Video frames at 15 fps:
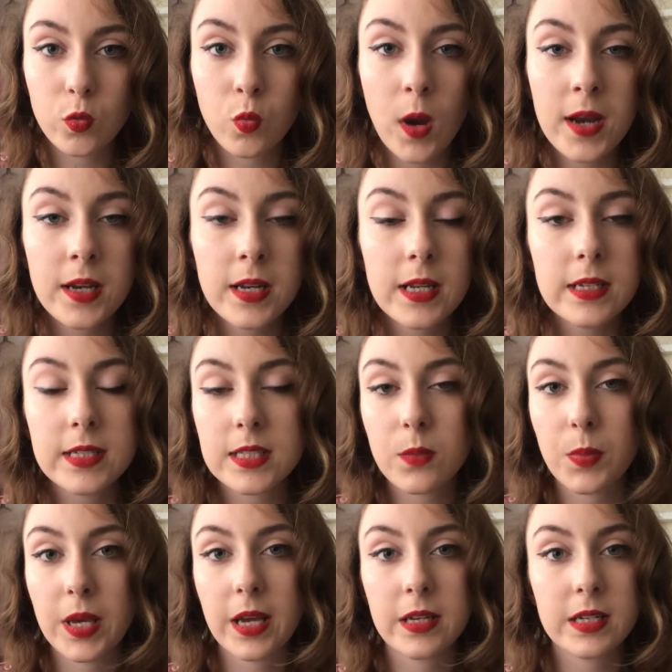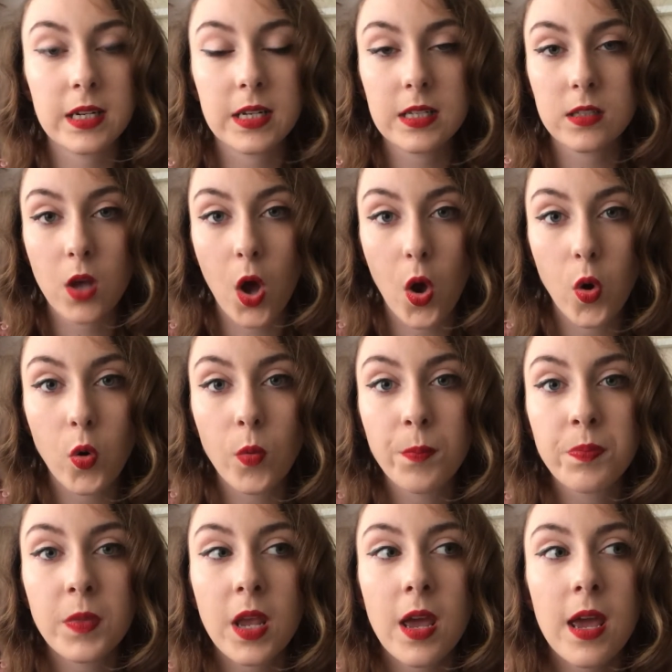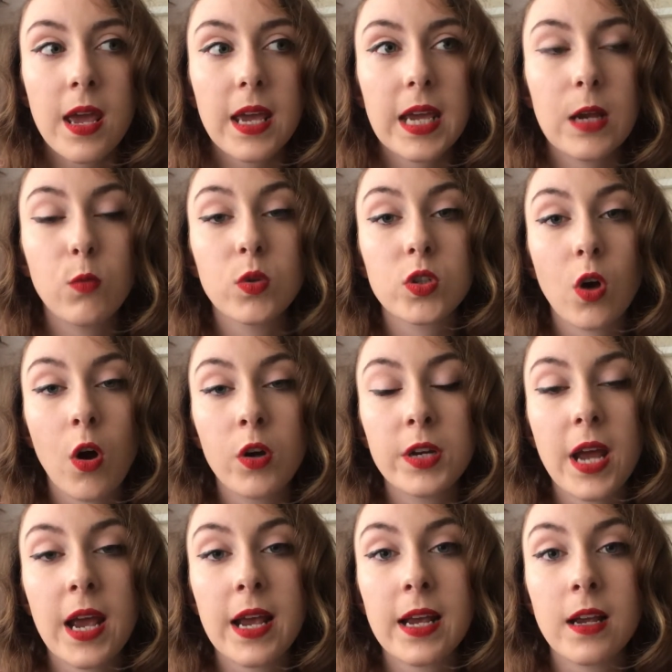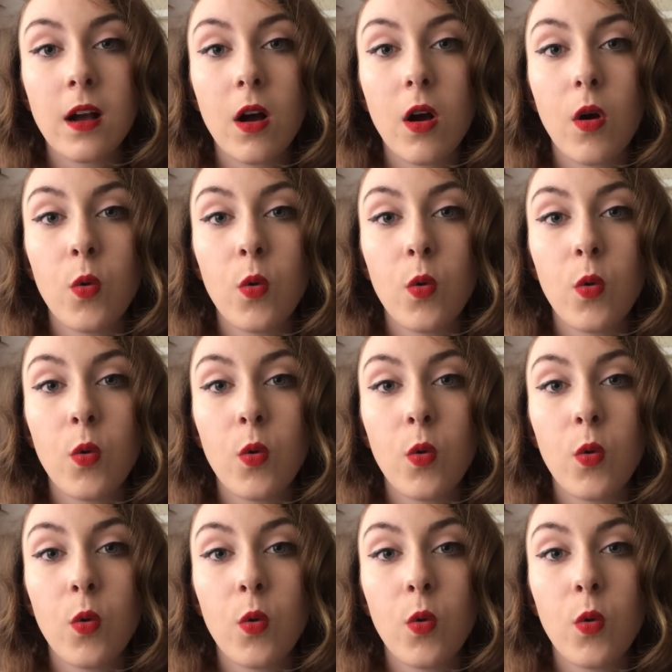When he disappeared in his home, it was on a